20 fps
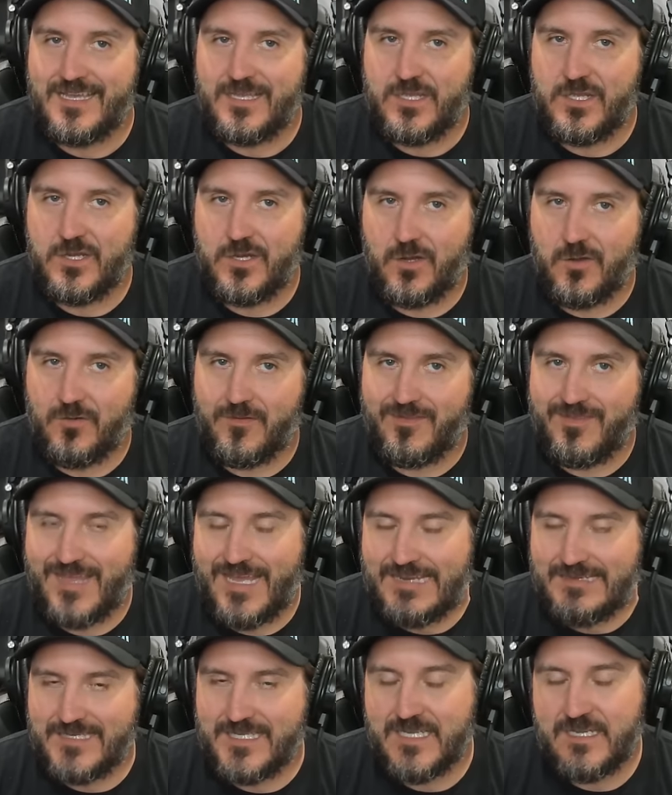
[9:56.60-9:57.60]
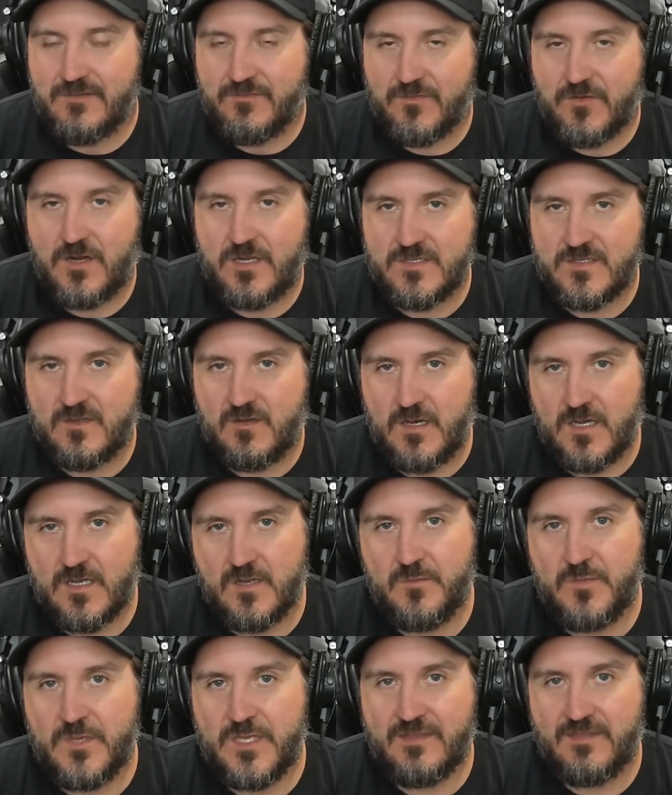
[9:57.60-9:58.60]
you know, that defrost
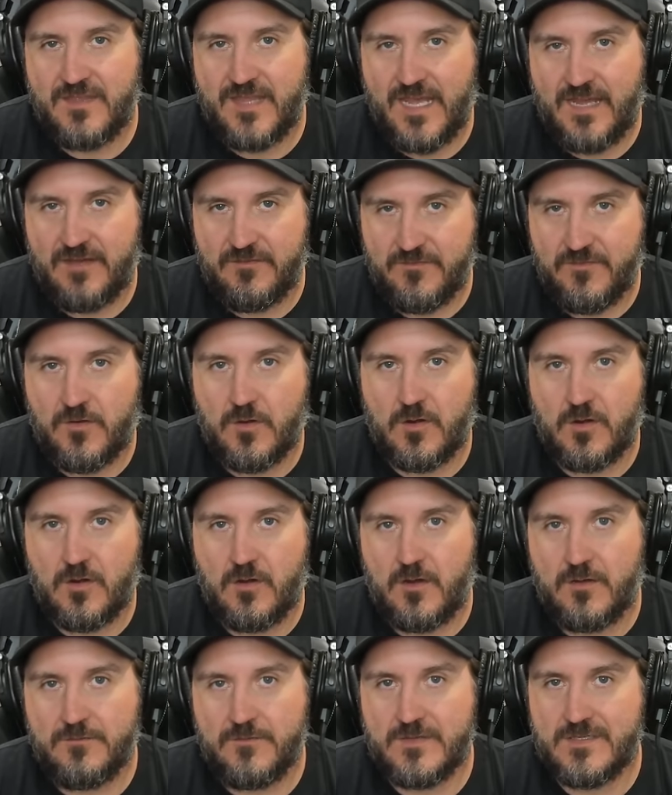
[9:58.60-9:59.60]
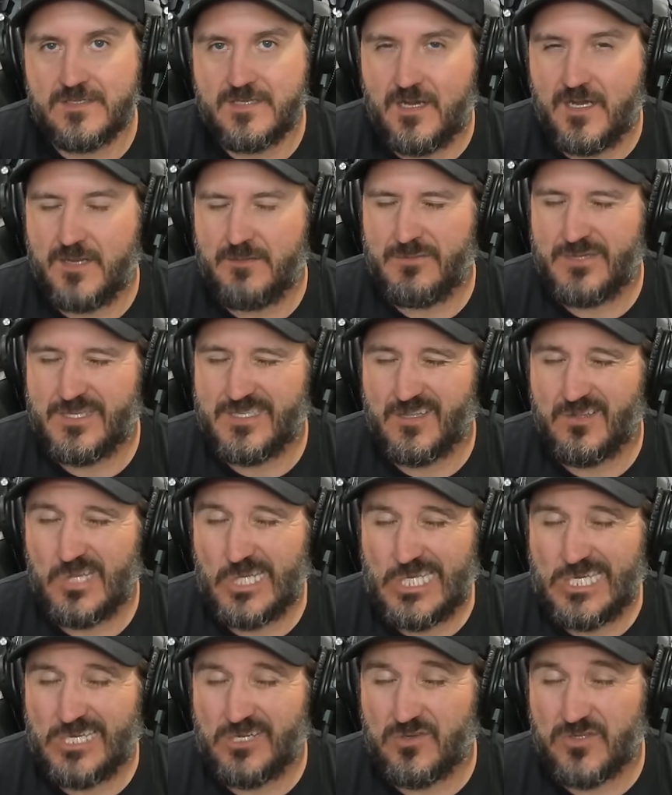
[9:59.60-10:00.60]
clock being that far off in time is a
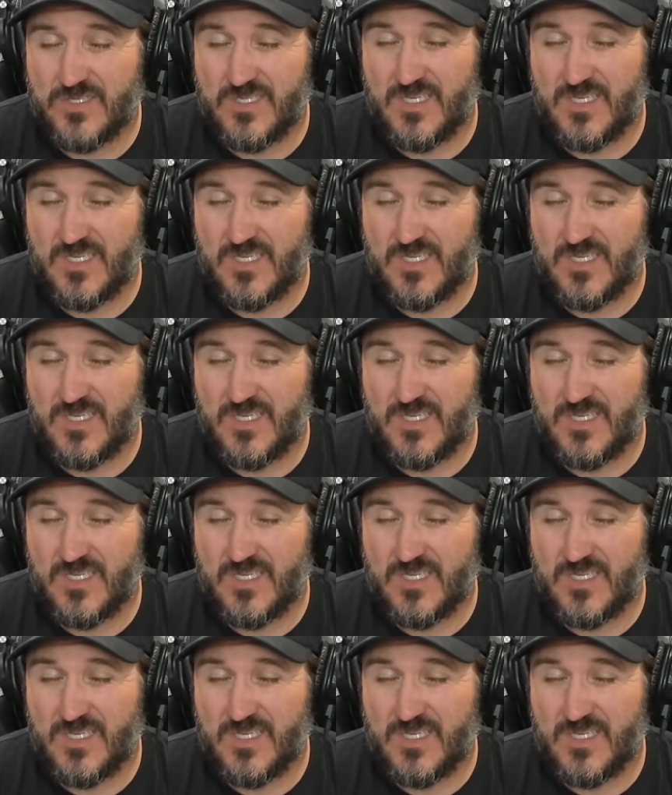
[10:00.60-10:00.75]
little